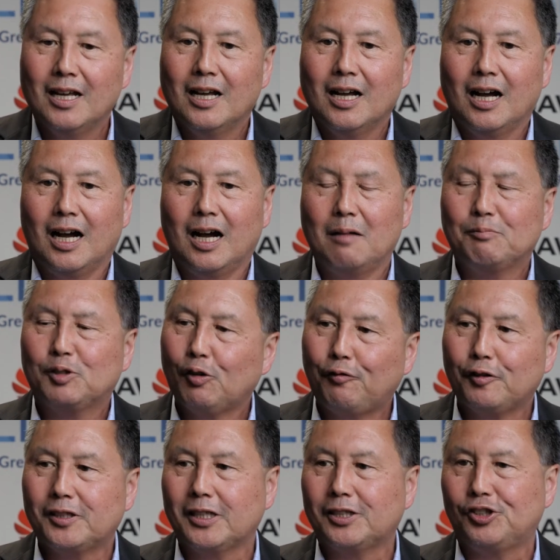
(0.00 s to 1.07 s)
So
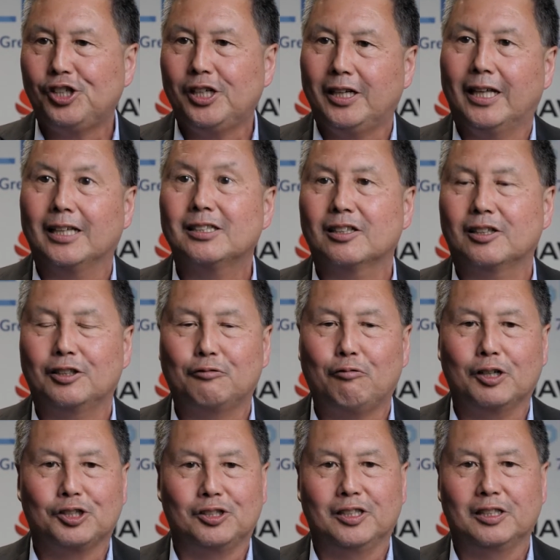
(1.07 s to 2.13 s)
for 6G, that's a good
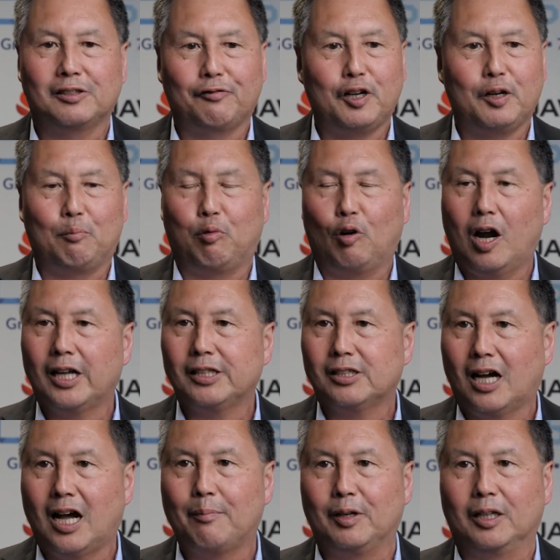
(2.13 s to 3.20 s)
question. It's a very broad
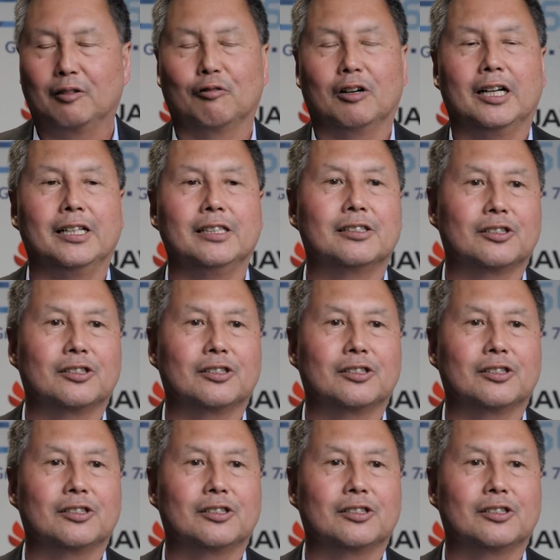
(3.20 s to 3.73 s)
topic, right?